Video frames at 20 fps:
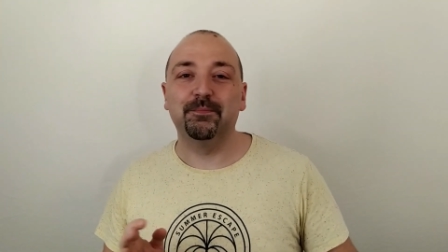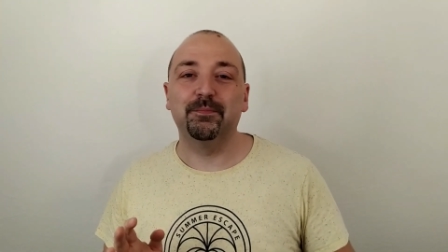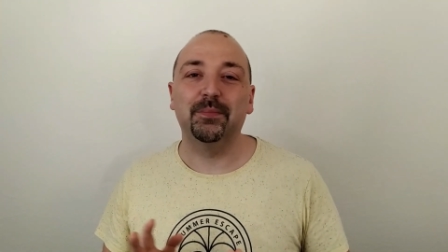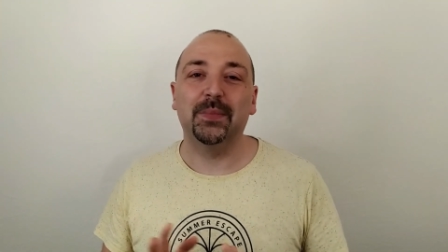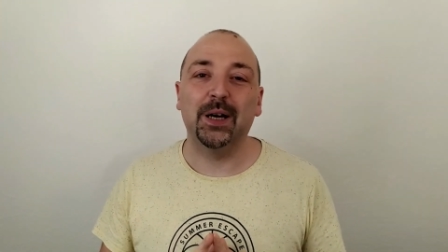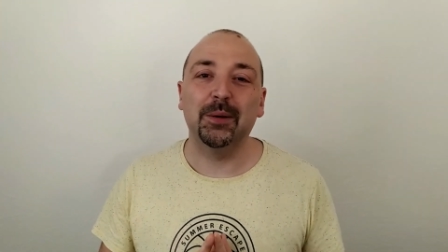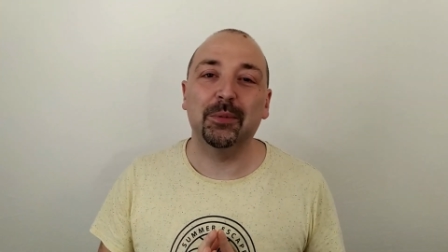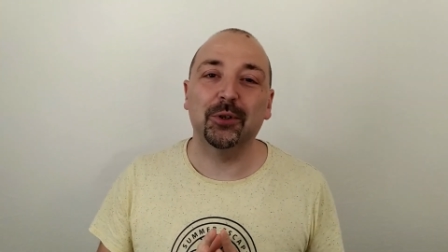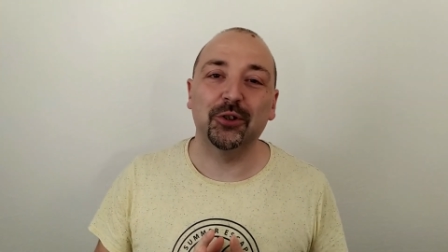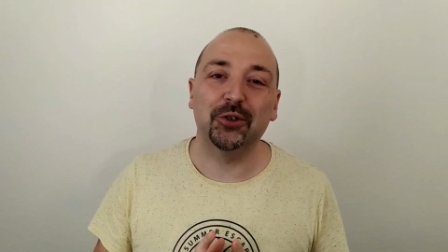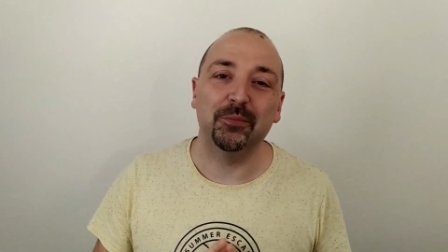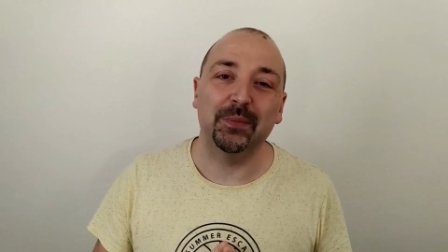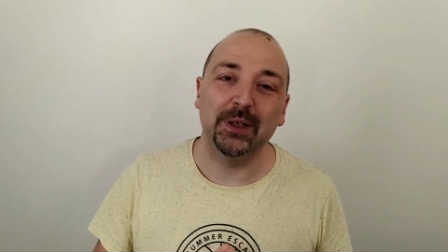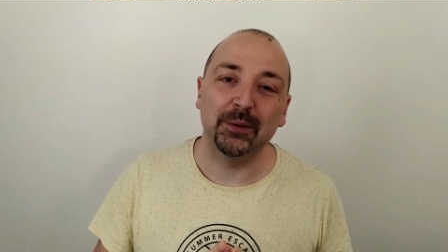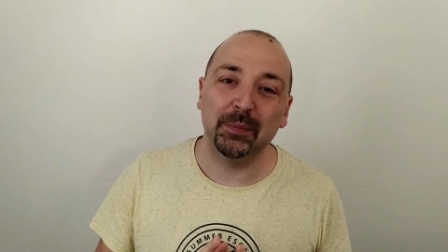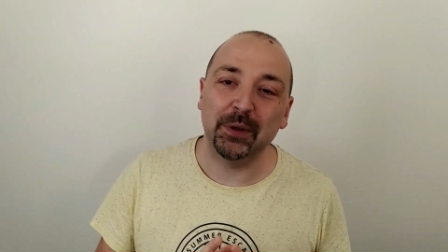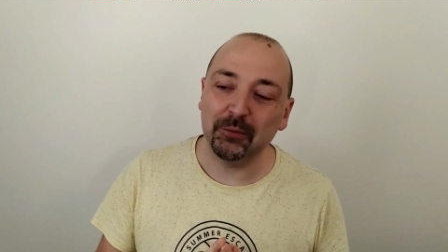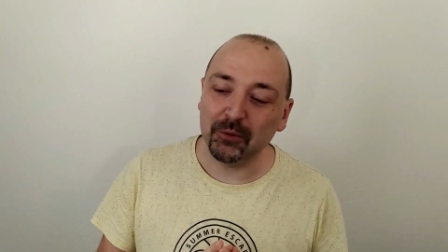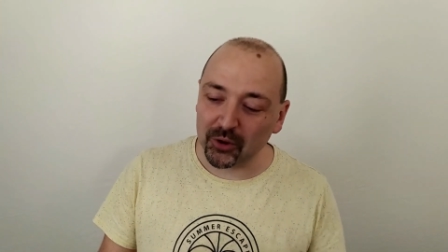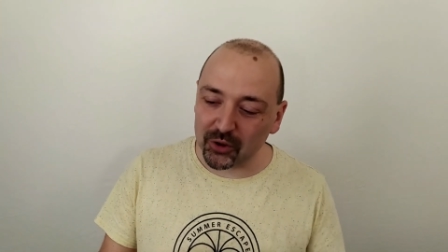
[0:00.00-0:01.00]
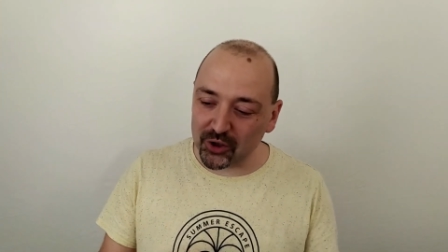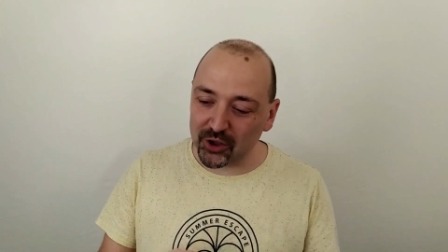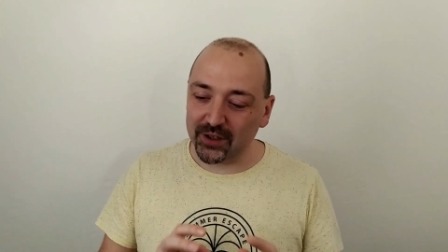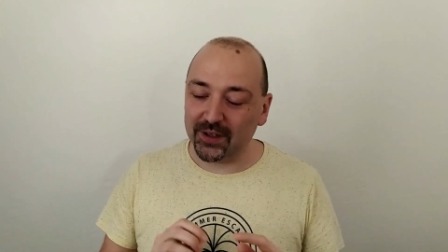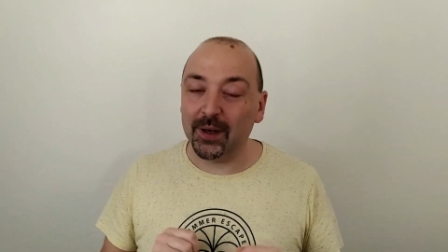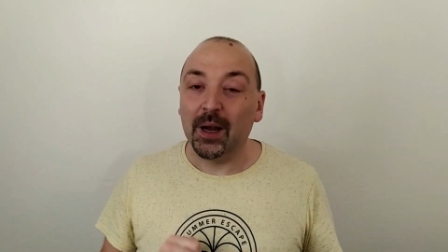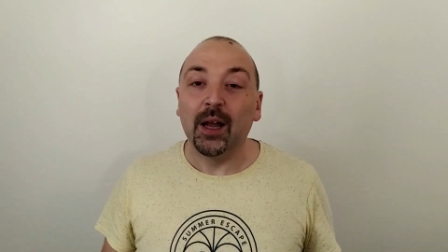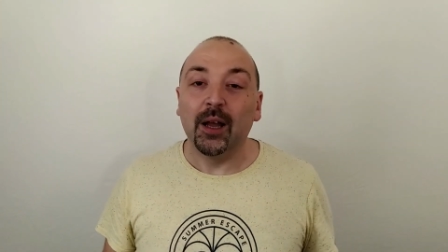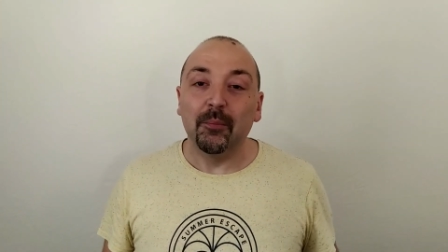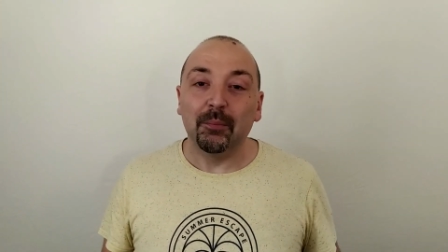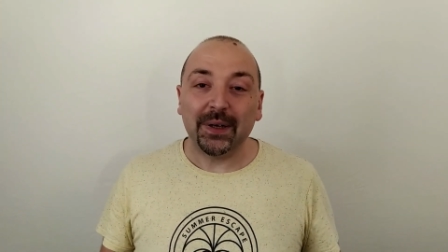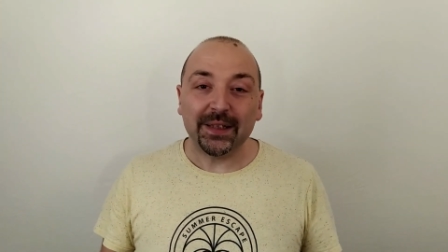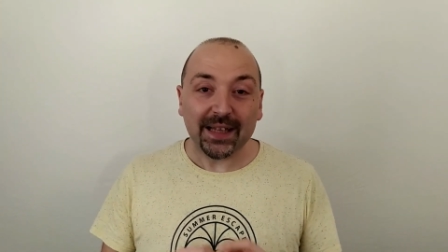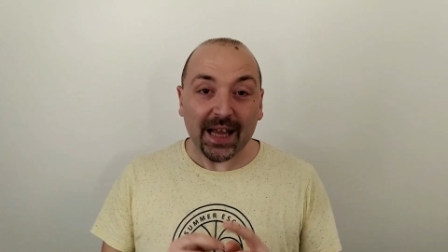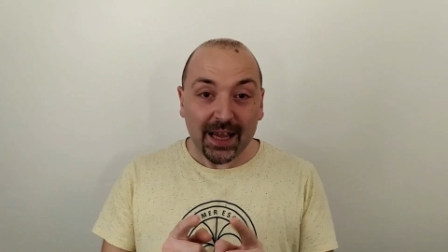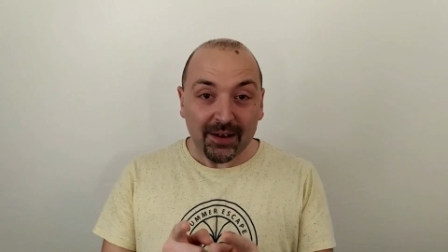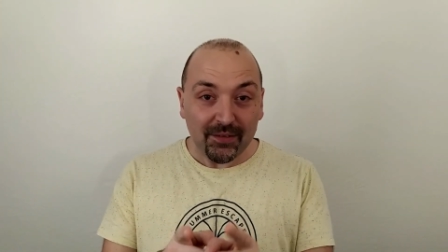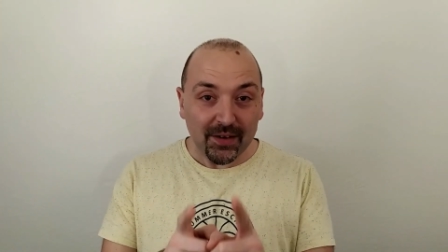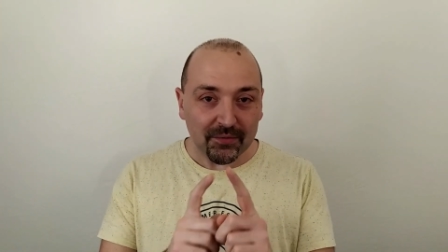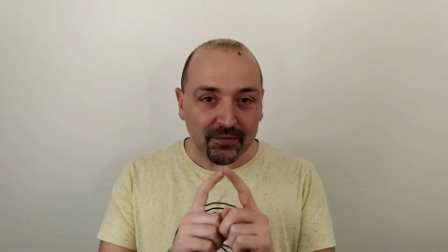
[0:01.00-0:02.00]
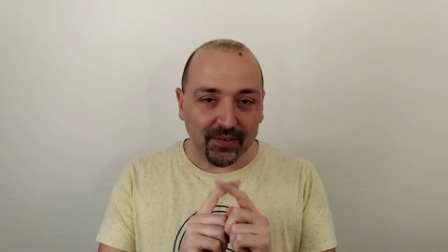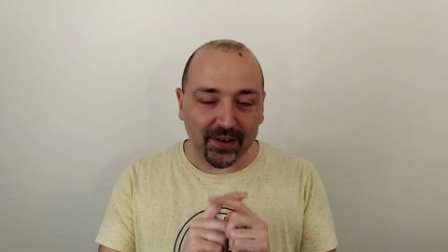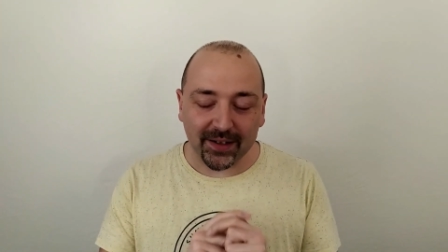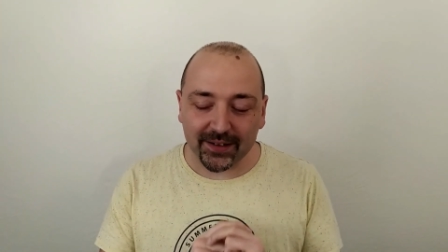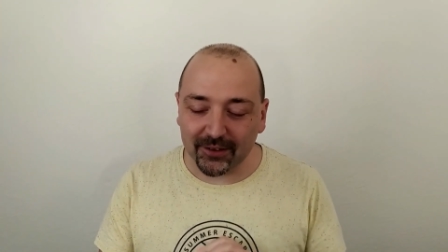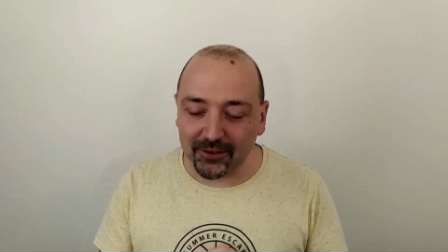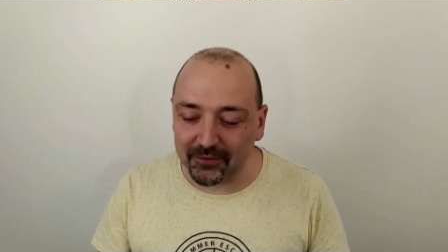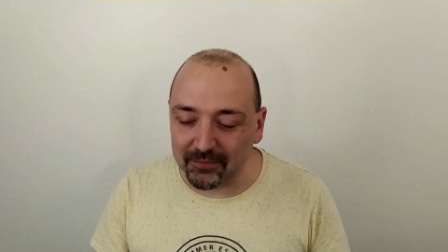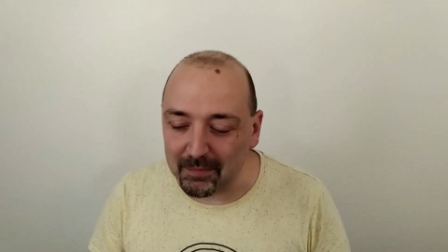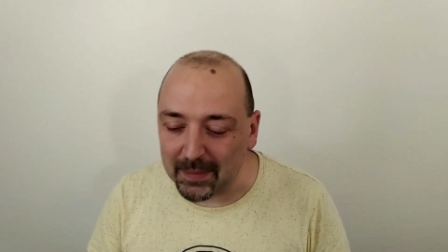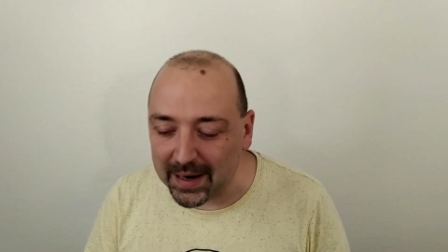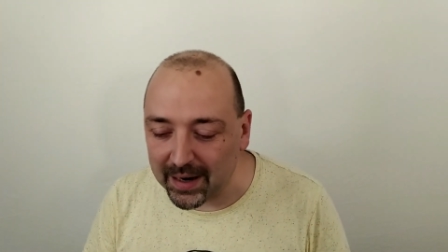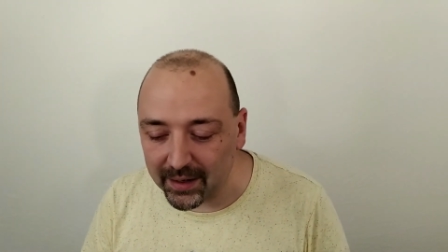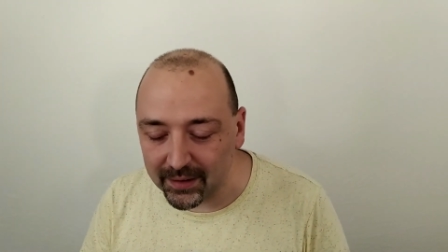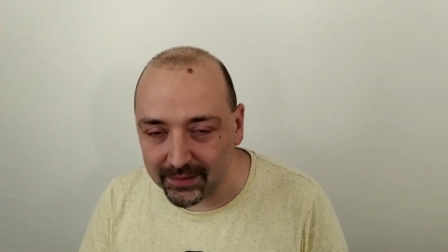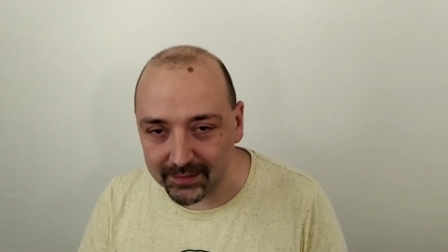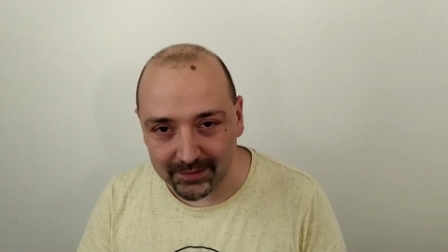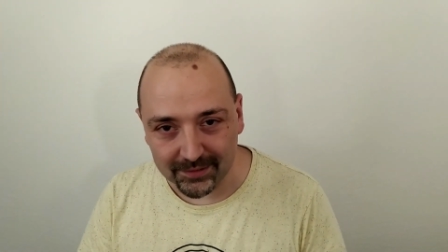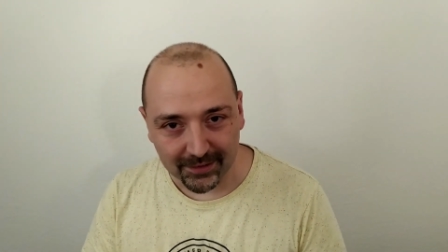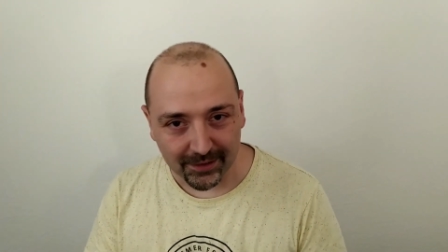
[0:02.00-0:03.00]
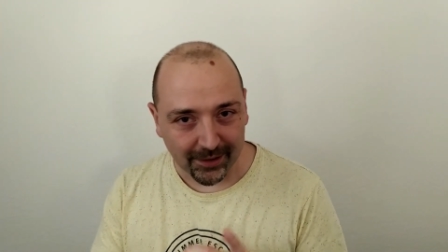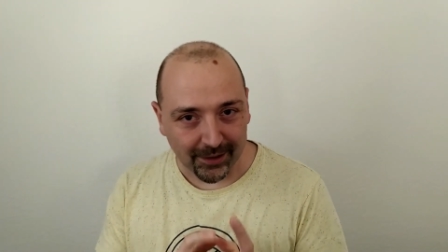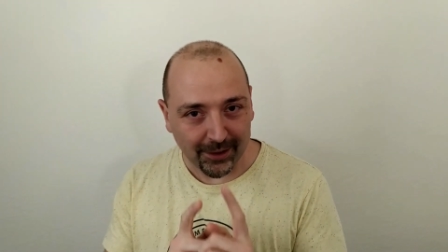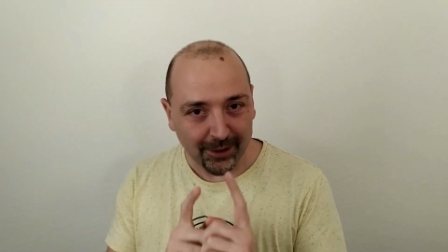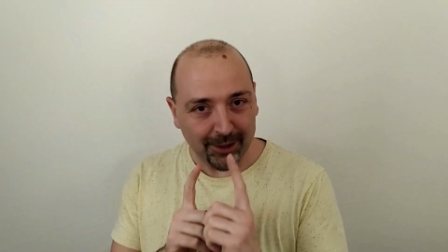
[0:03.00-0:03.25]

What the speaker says: My boss might be watching, but I have a friend of mine,